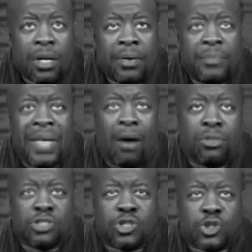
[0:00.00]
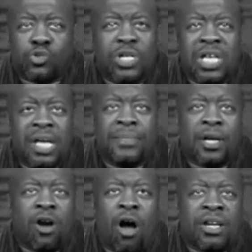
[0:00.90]
there was a tree in the
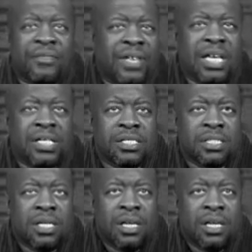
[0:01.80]
Garden of Eden